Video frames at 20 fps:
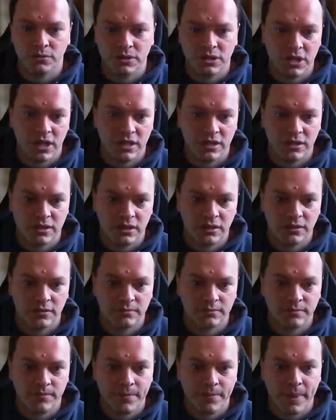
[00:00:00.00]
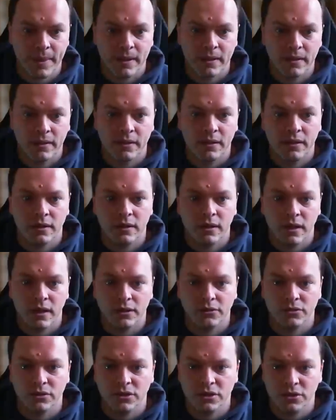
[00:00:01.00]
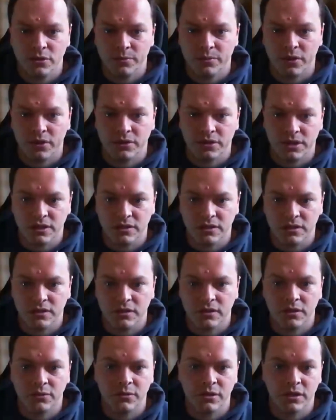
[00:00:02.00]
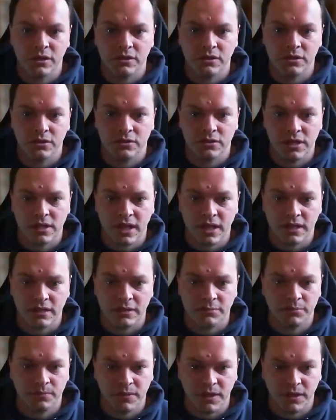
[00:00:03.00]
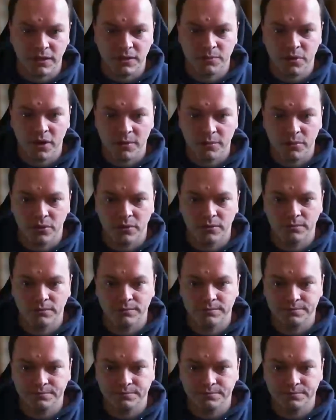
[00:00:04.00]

was changing, and there are 2 approaches that we could use to add a data breakpoint.